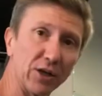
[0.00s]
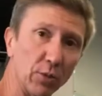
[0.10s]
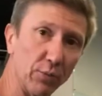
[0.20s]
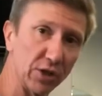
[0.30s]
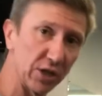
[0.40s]
your
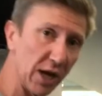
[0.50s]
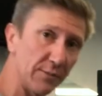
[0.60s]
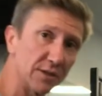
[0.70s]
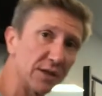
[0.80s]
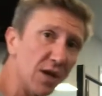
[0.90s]

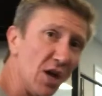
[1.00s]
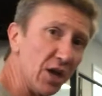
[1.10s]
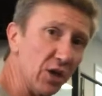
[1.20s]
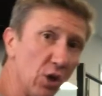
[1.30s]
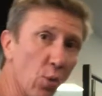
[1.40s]
push-ups,
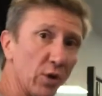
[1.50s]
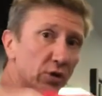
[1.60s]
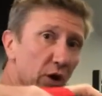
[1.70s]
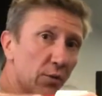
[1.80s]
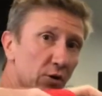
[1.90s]
you don't want
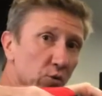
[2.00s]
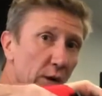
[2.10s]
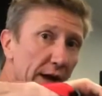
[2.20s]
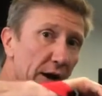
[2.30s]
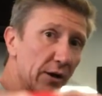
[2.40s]
your elbows
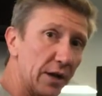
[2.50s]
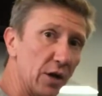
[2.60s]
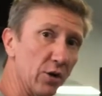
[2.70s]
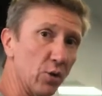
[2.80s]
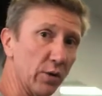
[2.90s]
way out
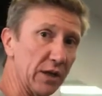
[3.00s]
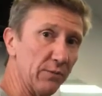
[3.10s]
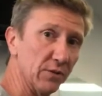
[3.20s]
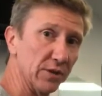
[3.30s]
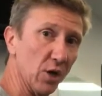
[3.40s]
here. You want to keep
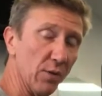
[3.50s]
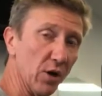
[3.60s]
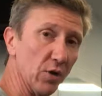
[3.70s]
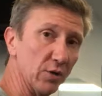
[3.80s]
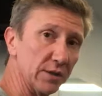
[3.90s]
those
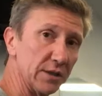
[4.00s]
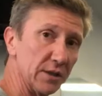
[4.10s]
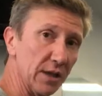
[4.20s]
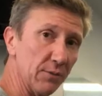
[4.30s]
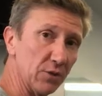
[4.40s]
elbows
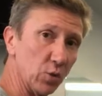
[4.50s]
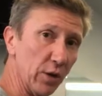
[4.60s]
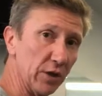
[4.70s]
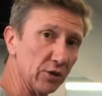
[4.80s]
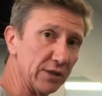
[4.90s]
in
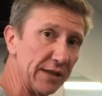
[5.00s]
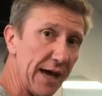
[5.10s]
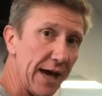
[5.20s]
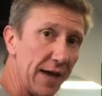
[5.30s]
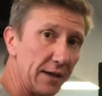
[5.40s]
between your
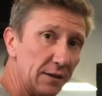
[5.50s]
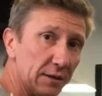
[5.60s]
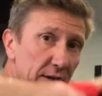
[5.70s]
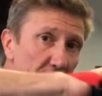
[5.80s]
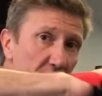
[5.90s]
side
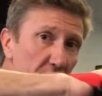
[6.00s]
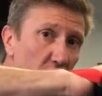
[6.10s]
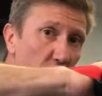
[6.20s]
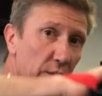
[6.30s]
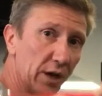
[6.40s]
and
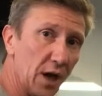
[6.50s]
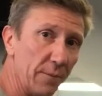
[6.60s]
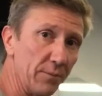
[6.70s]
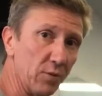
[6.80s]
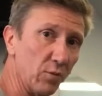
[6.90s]
all the way
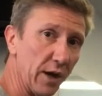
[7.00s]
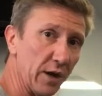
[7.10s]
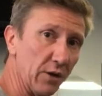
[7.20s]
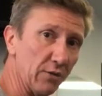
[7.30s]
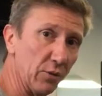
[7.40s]
up, right
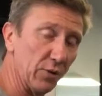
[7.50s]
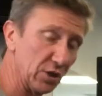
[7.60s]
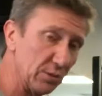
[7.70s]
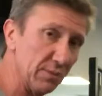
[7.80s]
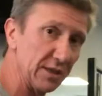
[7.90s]
here in your
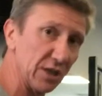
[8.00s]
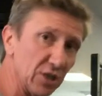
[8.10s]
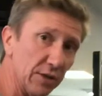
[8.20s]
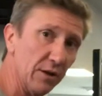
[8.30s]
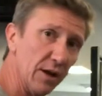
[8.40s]
pushing
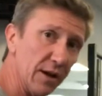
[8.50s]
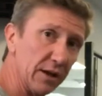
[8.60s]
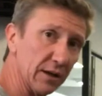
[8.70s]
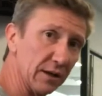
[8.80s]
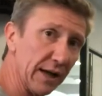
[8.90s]
position.
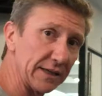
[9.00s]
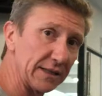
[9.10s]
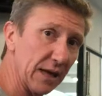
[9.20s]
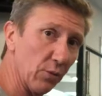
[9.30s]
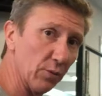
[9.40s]
Get in a nice
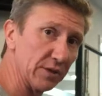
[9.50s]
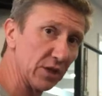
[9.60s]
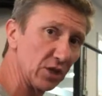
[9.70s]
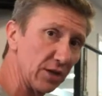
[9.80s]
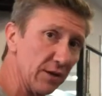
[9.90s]
stable
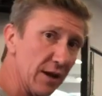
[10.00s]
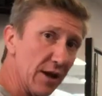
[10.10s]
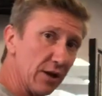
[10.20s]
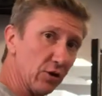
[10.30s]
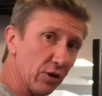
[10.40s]
position.
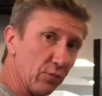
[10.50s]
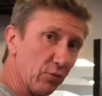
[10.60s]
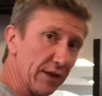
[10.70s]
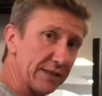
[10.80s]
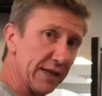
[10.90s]
Going to
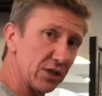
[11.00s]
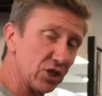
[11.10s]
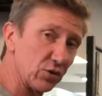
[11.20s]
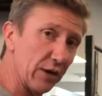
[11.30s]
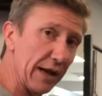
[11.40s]
press that
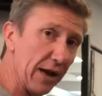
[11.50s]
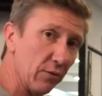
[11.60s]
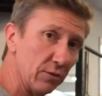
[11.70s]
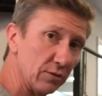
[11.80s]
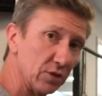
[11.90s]
straight out,
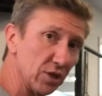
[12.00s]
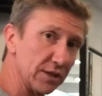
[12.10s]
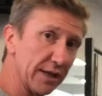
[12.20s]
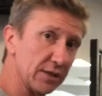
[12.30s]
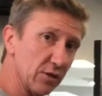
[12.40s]
just
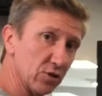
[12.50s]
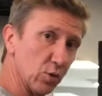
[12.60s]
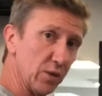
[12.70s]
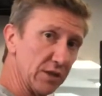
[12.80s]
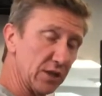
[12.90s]
like so.
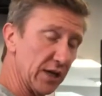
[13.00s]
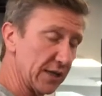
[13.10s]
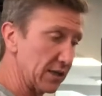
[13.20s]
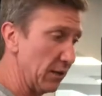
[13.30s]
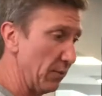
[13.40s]
Squeeze the
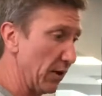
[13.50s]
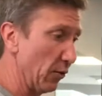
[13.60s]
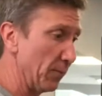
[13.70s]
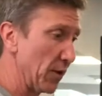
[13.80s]
chest in the middle.